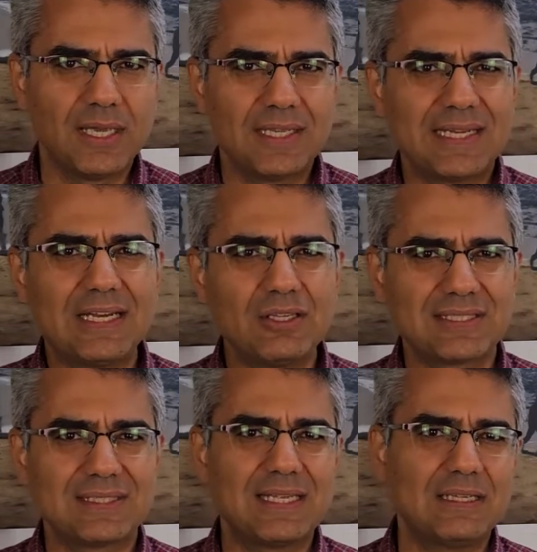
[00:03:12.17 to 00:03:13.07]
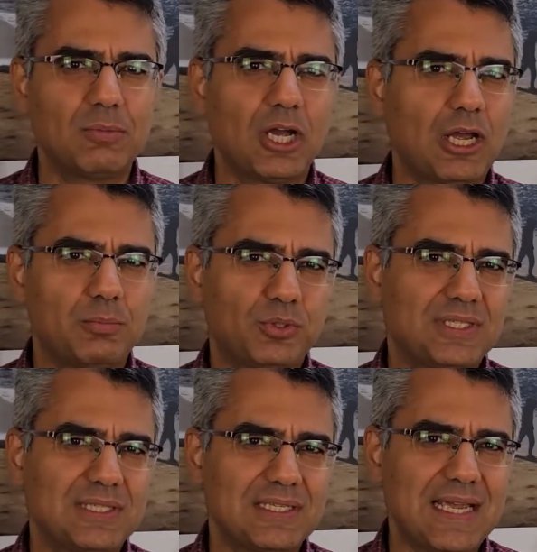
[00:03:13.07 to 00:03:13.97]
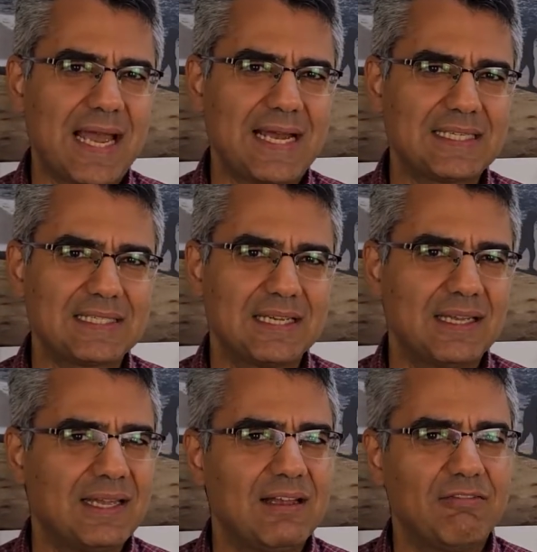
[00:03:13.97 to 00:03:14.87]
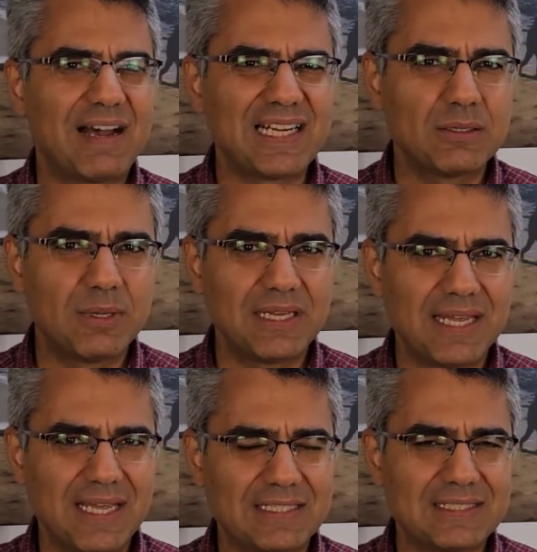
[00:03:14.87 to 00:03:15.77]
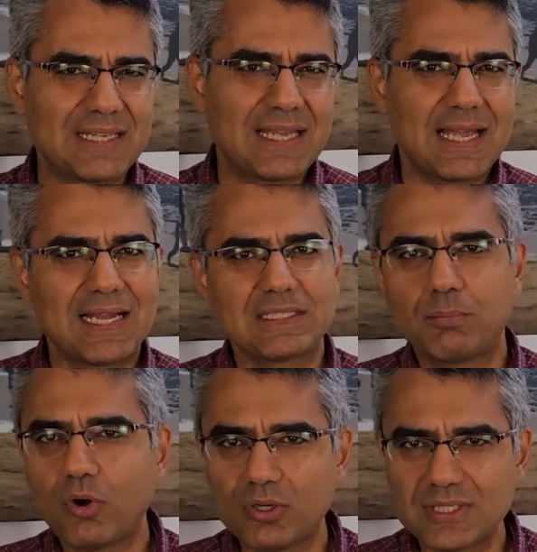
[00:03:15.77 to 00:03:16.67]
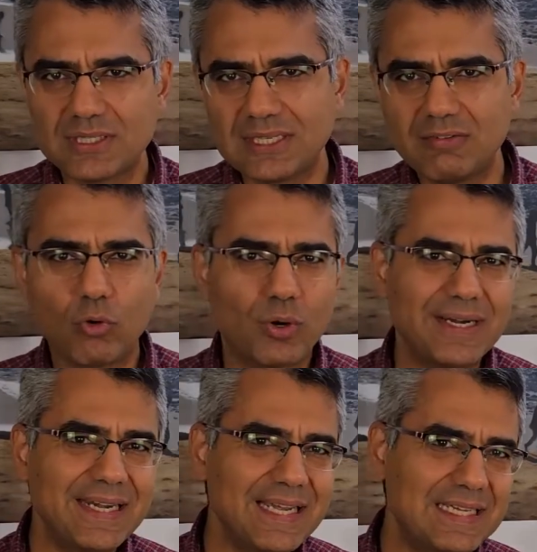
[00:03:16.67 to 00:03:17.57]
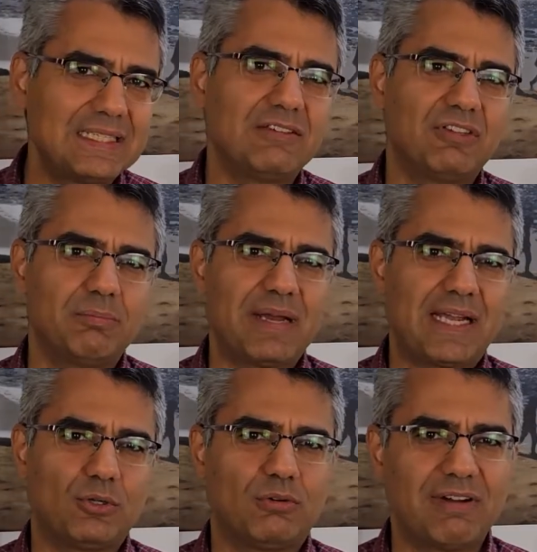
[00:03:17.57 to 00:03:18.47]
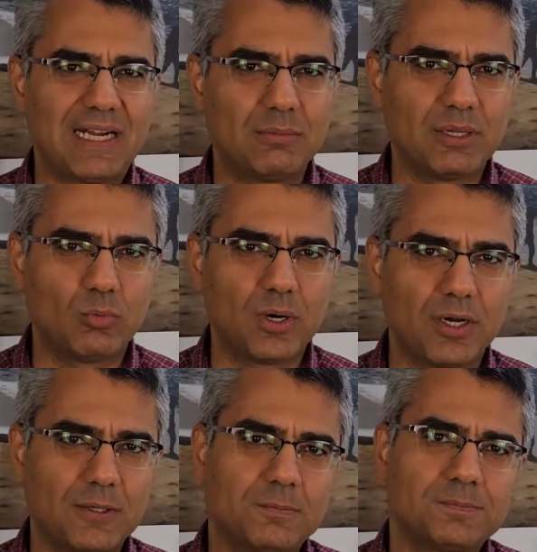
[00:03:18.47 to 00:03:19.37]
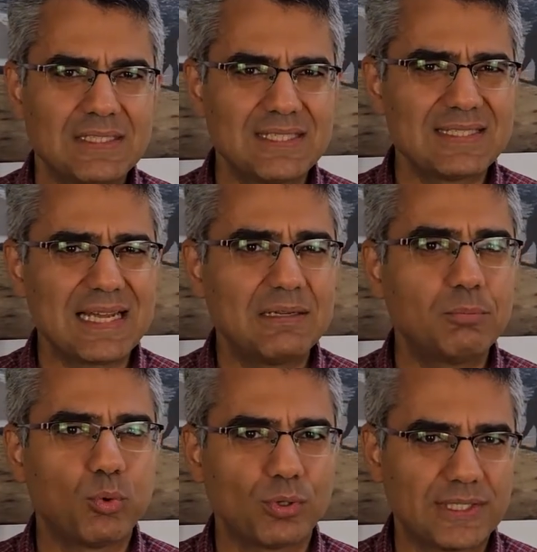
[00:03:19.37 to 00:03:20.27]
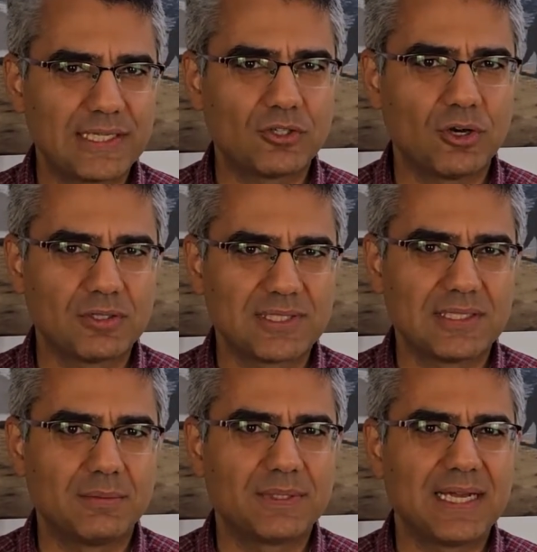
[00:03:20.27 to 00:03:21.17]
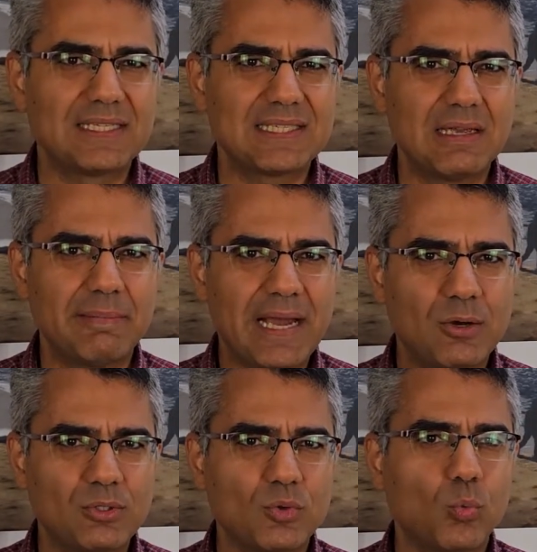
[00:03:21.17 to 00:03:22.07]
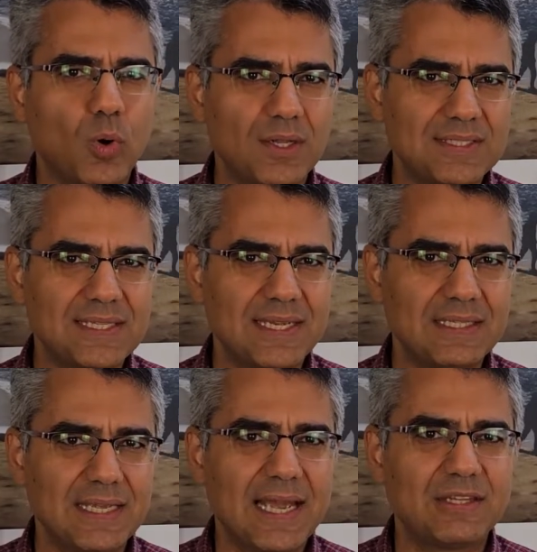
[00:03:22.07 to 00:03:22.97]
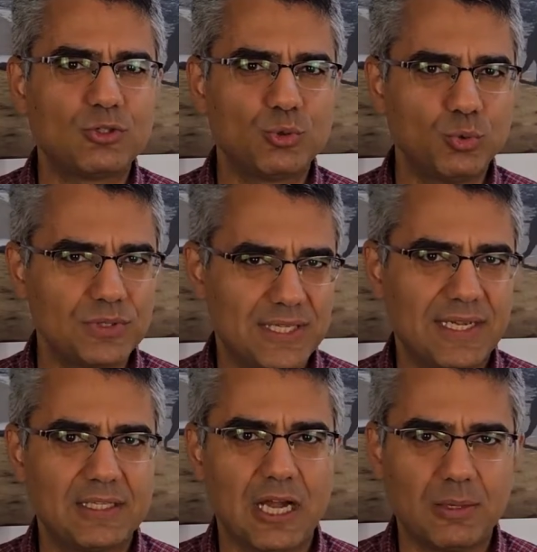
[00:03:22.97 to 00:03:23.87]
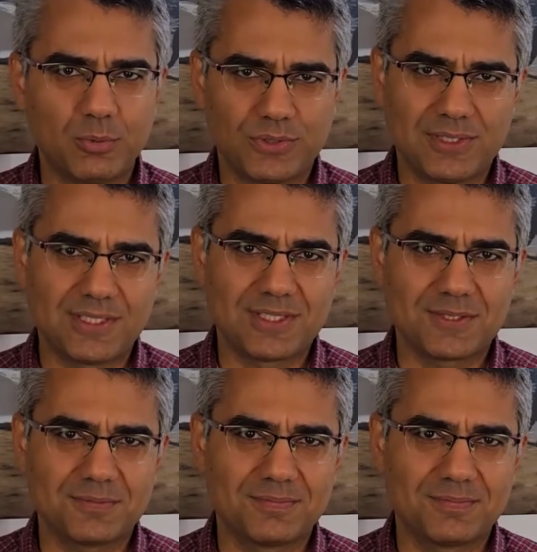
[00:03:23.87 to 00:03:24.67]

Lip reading: can I state my hypothesis as variable x has a positive or negative impact on variable y? This is an important concept and it's about one-tailed and two-tailed hypothesis.